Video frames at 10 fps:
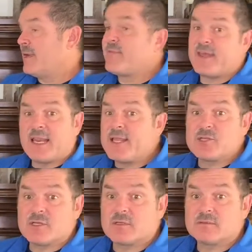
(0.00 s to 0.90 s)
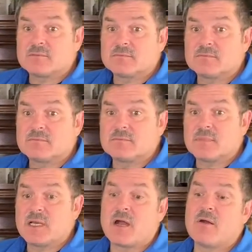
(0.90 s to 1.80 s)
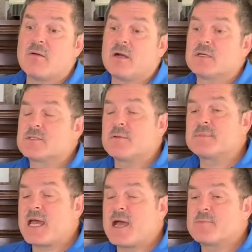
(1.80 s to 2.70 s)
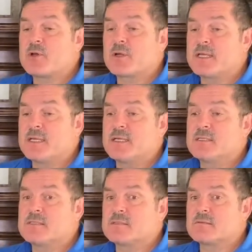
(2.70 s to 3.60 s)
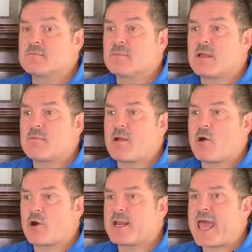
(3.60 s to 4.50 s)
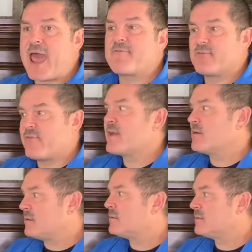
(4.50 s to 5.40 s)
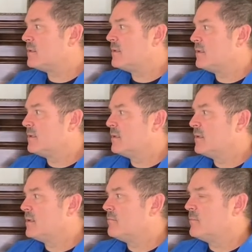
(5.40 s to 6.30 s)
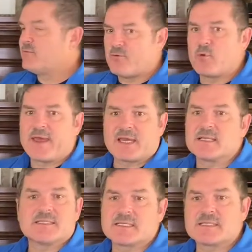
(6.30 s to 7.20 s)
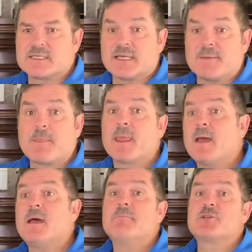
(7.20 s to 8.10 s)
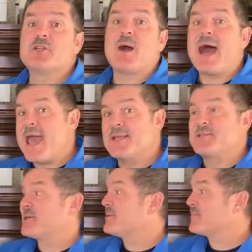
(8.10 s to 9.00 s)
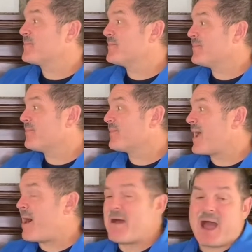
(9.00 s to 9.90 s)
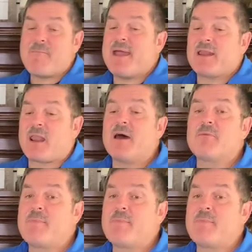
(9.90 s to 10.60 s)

If they let you. Sometimes our kids are going to have to fail before they're going to succeed. But I made a lot of